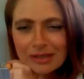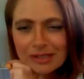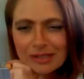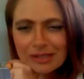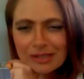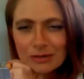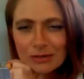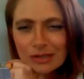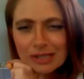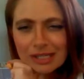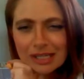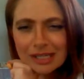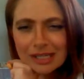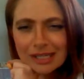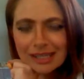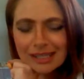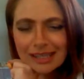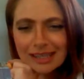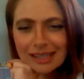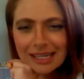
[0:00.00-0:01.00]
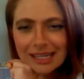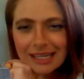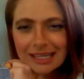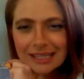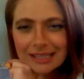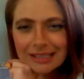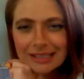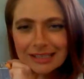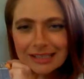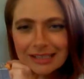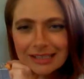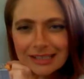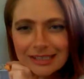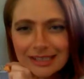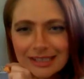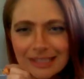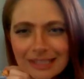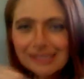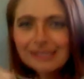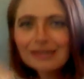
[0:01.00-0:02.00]
interesting that
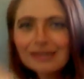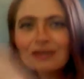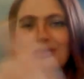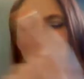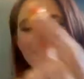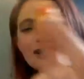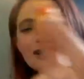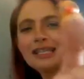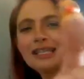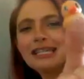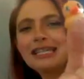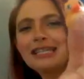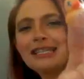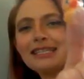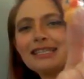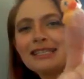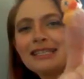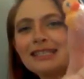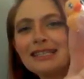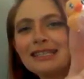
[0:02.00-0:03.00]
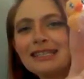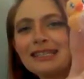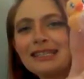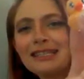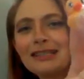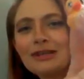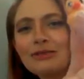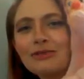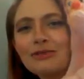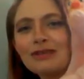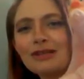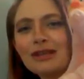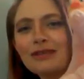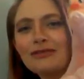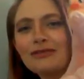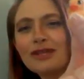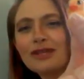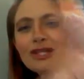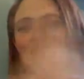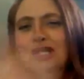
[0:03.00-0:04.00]
this little duckling was on
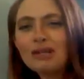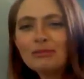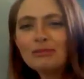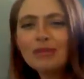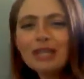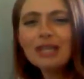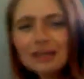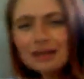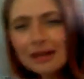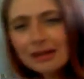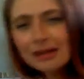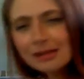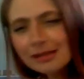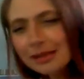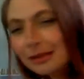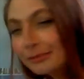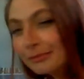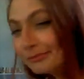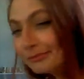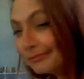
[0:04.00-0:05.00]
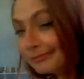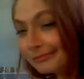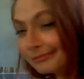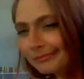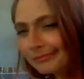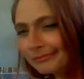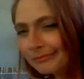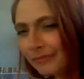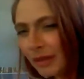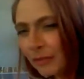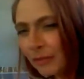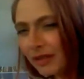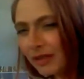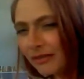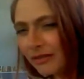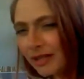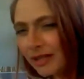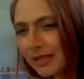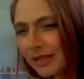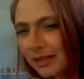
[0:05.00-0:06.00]
friendship and gossip. Maybe your
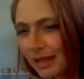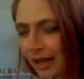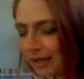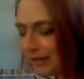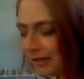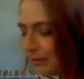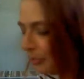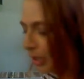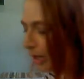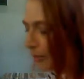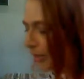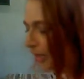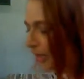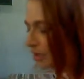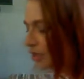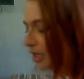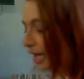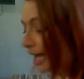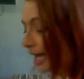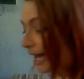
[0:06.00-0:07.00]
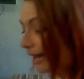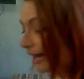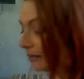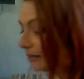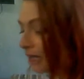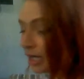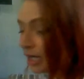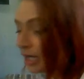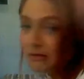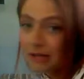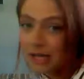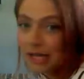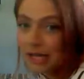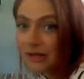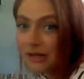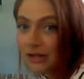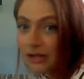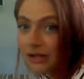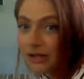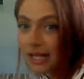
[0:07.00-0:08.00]
friends are gossiping about you. I don't know,
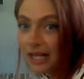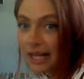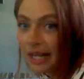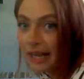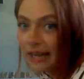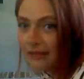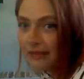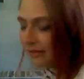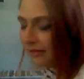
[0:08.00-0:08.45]
your life.